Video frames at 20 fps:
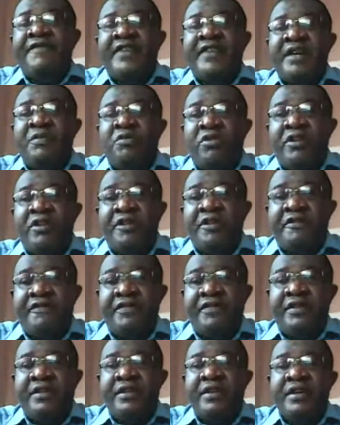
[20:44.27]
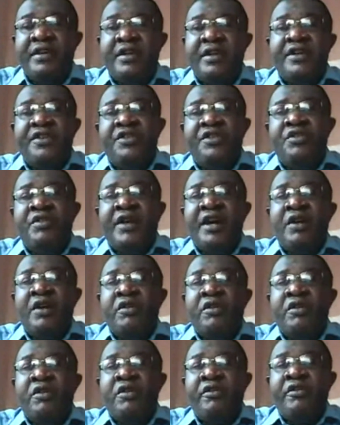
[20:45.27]
lifetime wallet fee
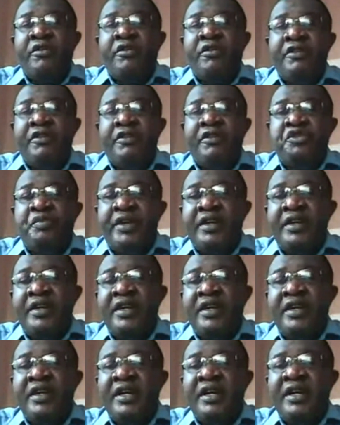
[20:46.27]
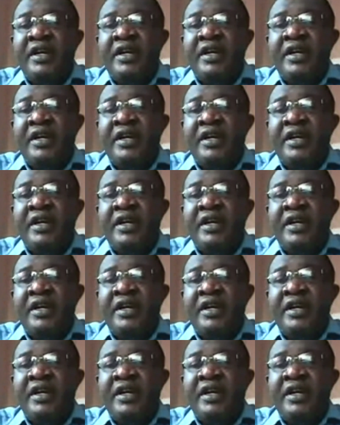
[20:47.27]
you are going to pay